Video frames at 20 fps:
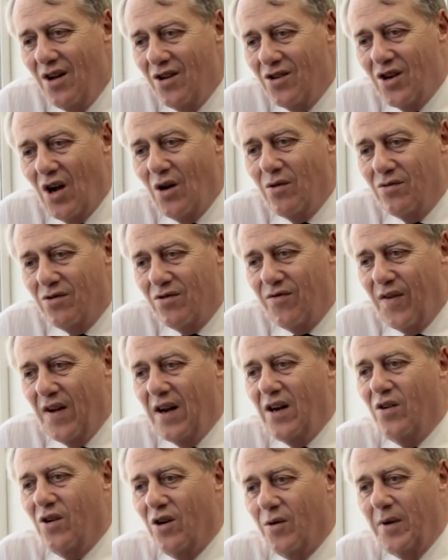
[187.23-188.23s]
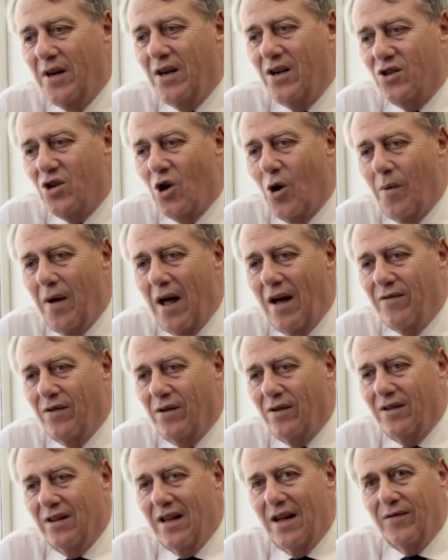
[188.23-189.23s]
don't feel you've got to be in a top
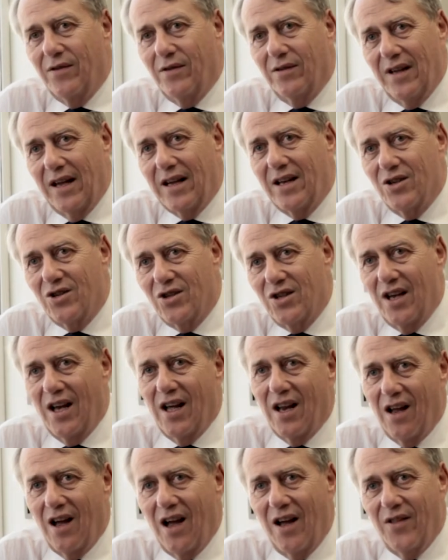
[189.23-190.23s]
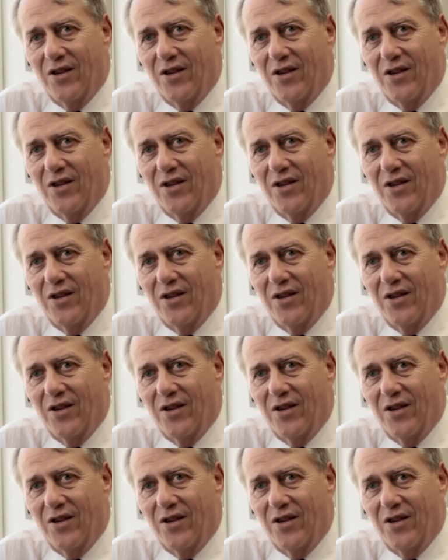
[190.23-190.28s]
level legacy airline.